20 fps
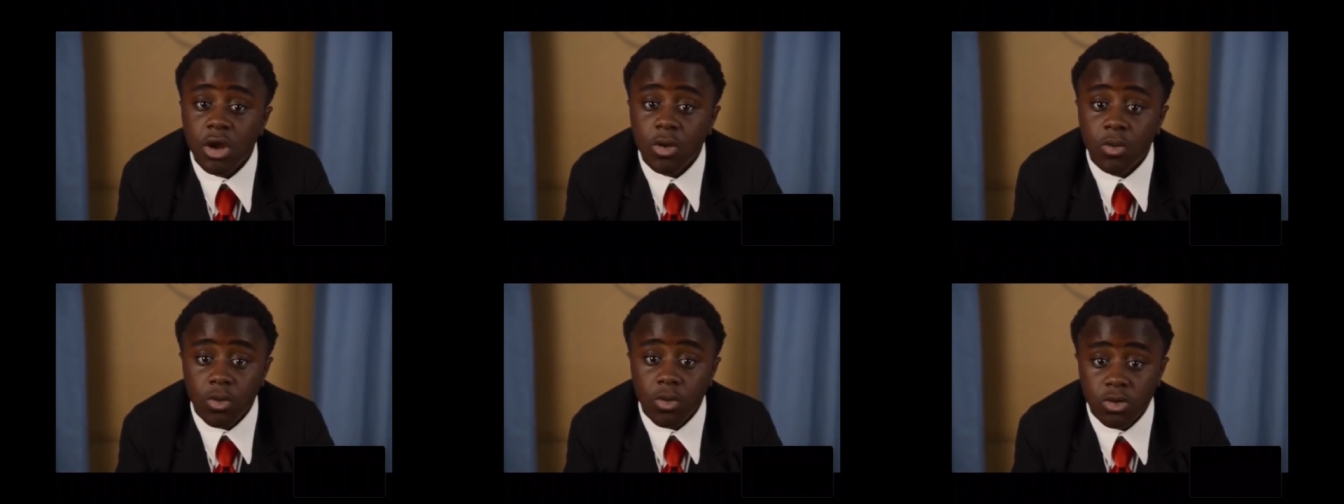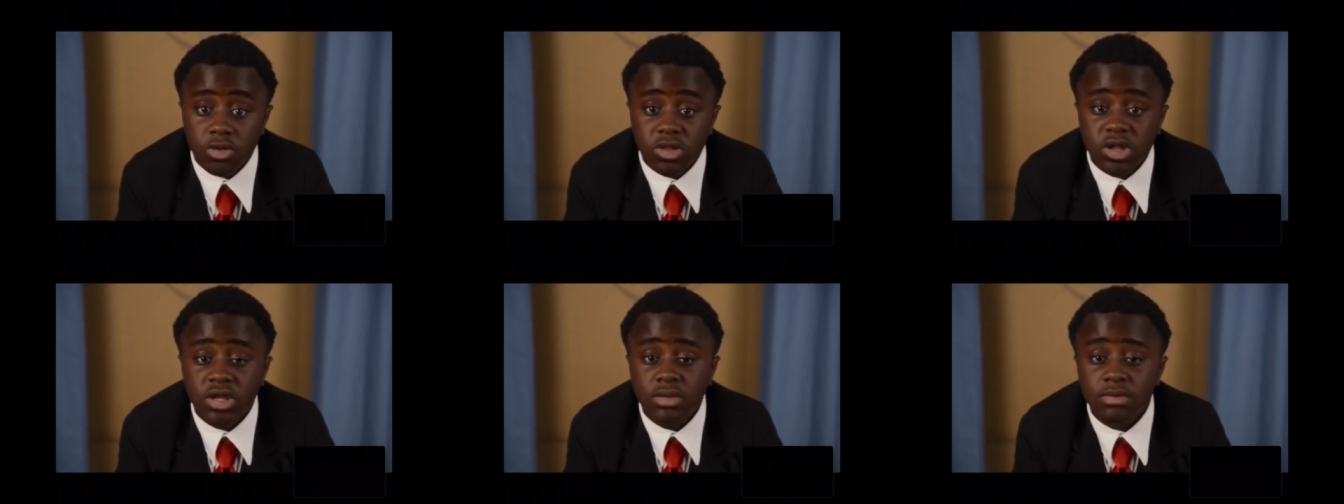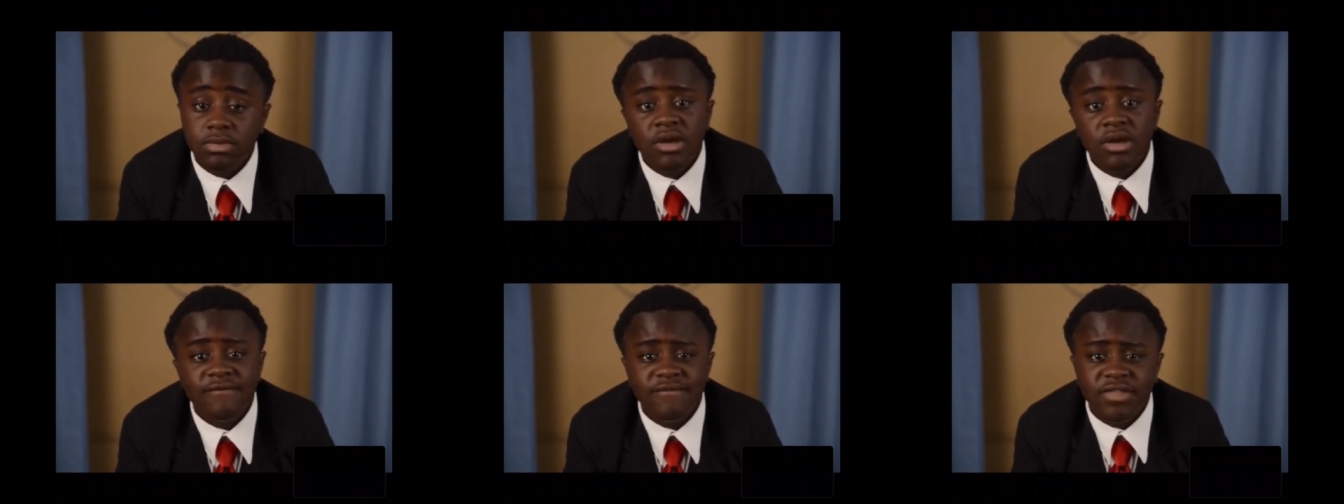that are worthy
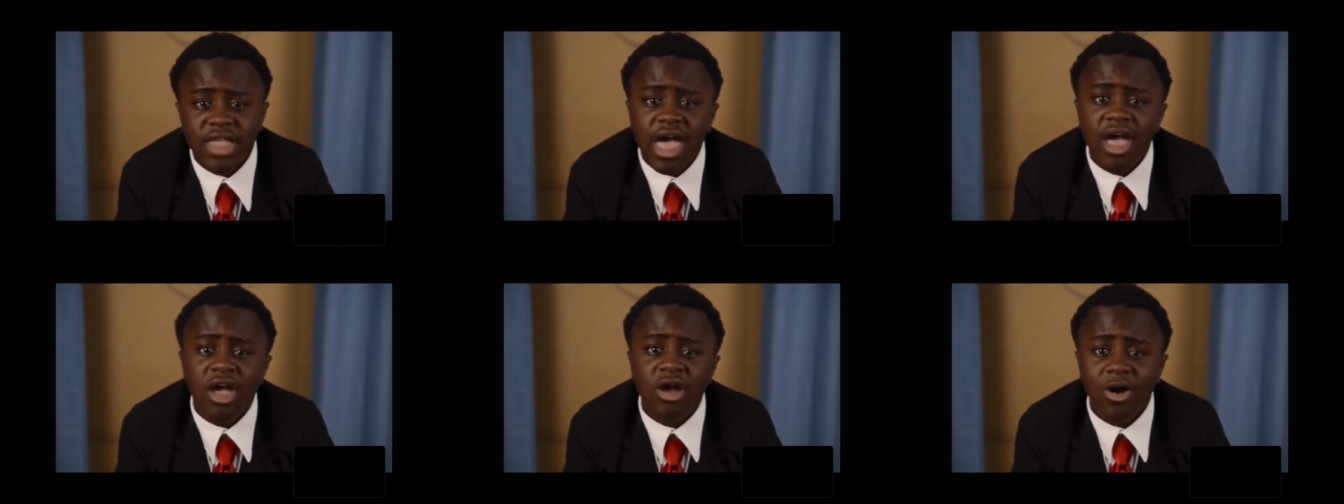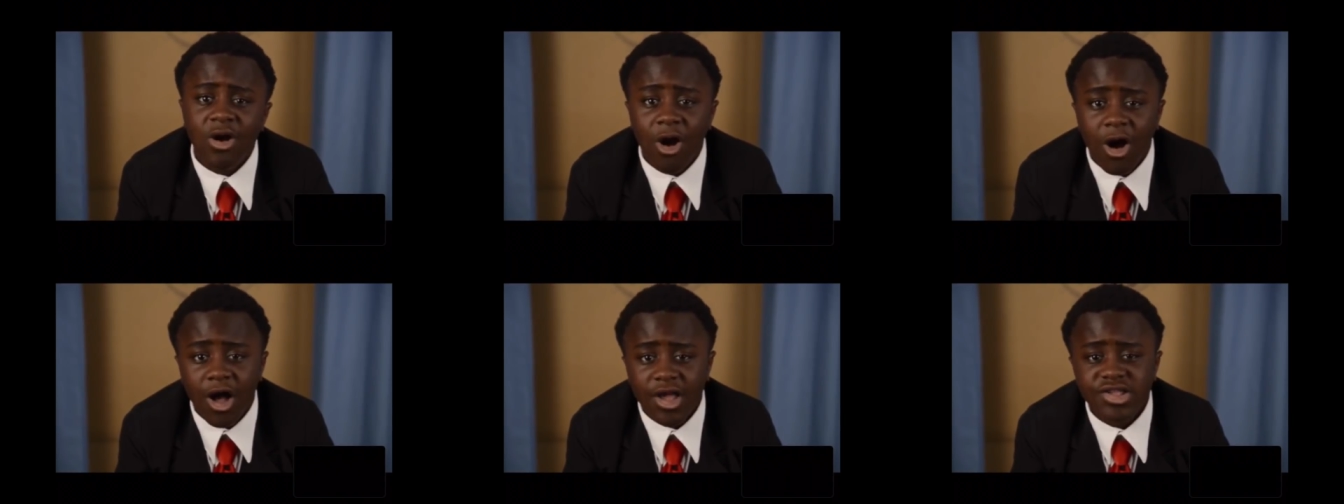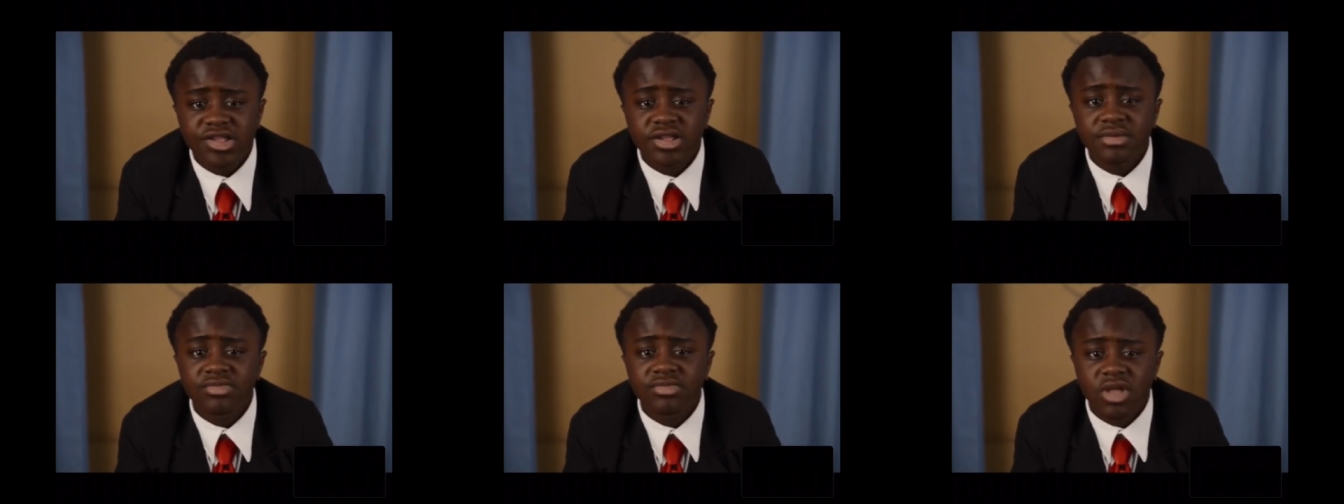of that
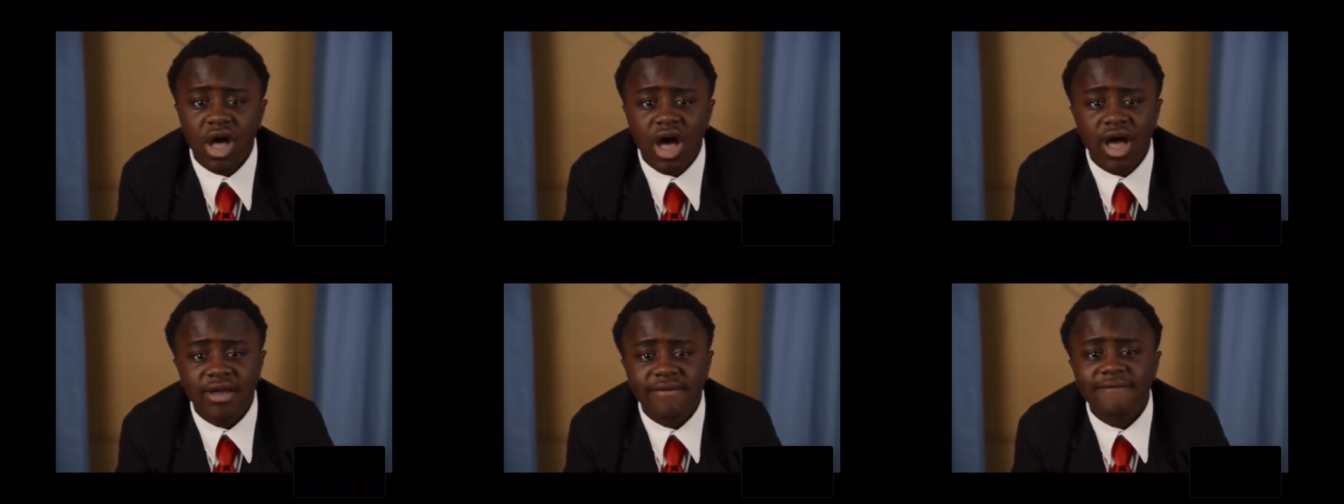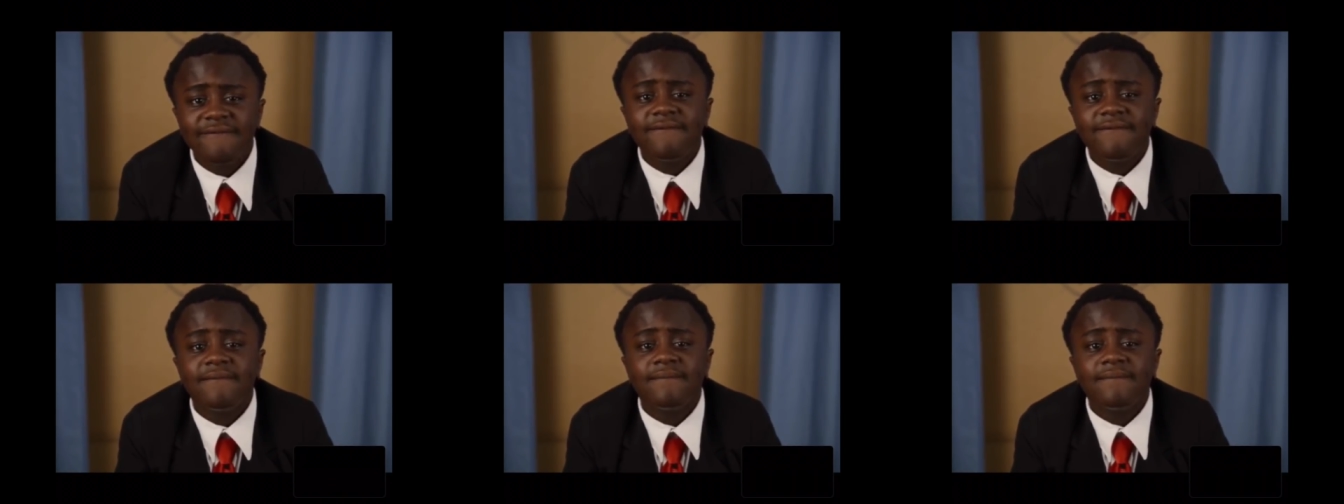awesome life.